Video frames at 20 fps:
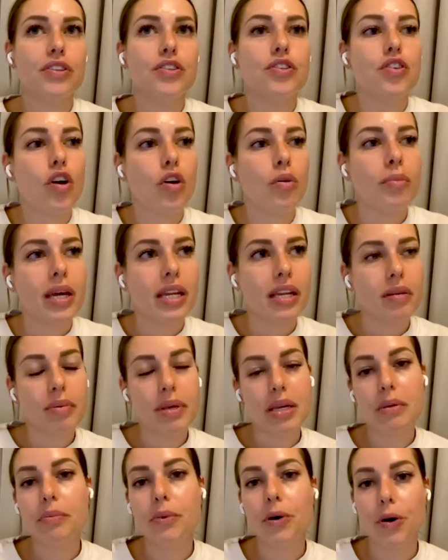for so
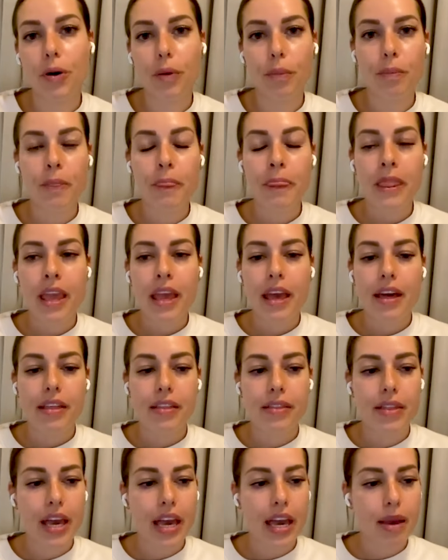many people,
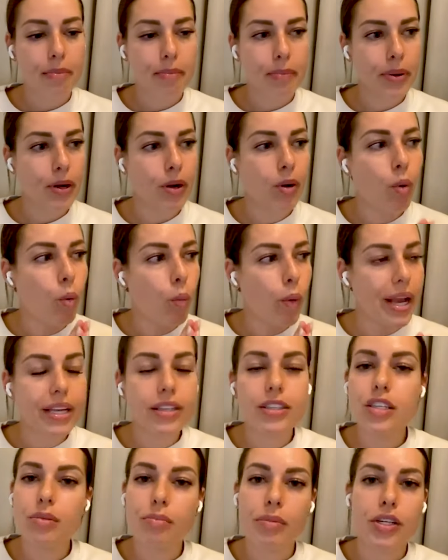they put
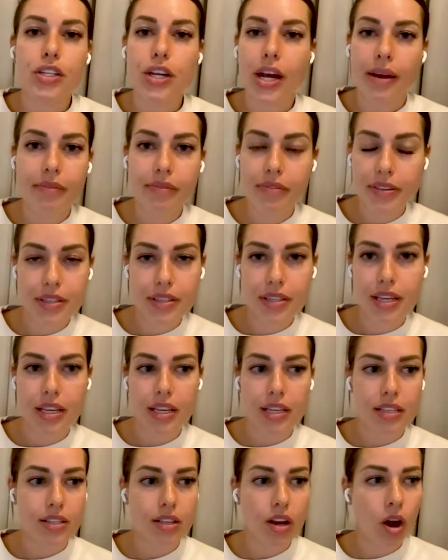way too much
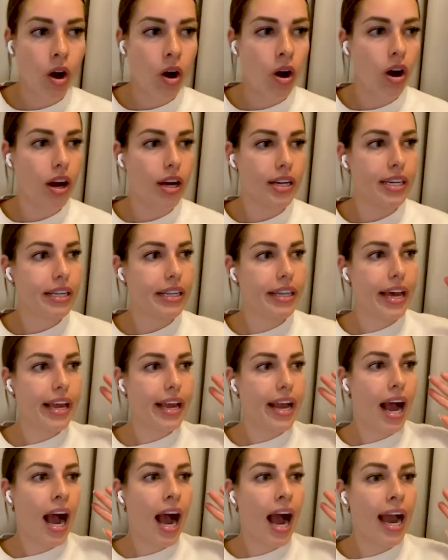emphasis on
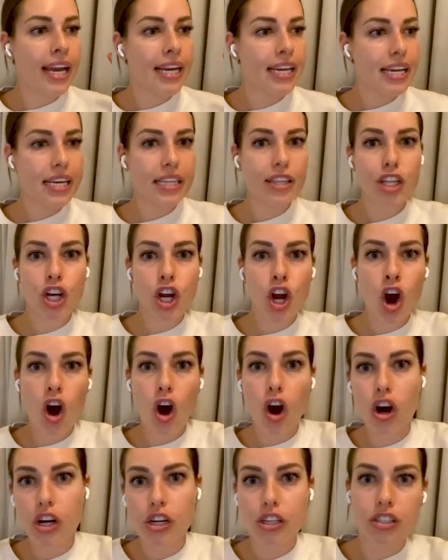like I need the
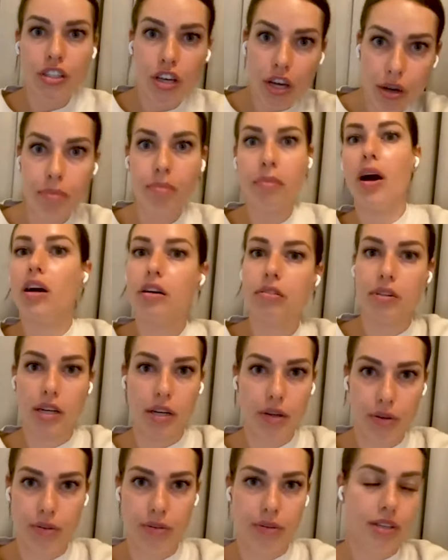car
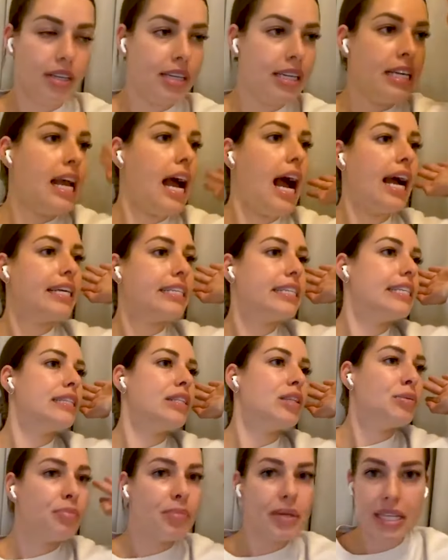tomorrow.
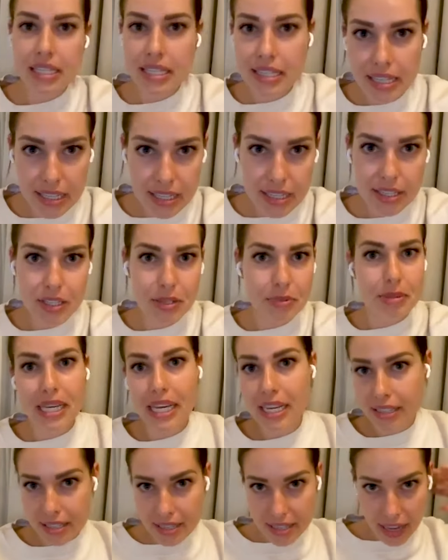I need the business
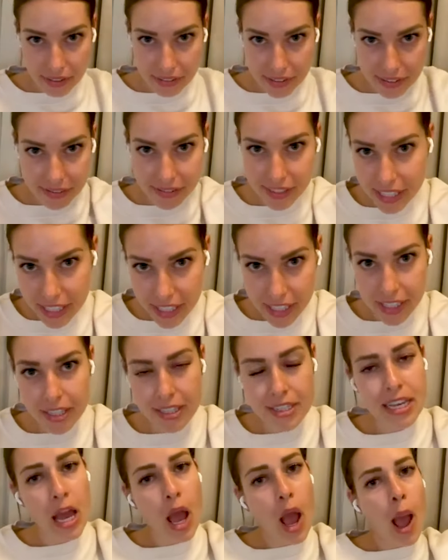to be at seven
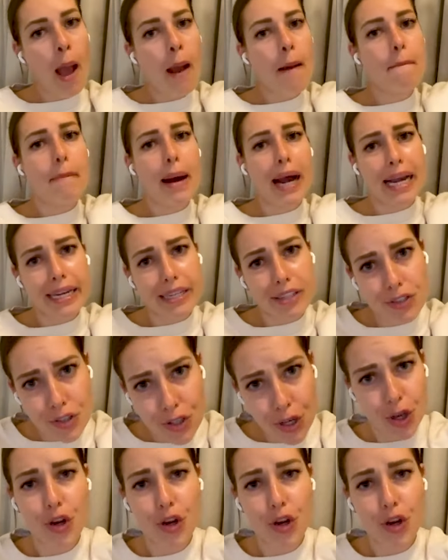figures by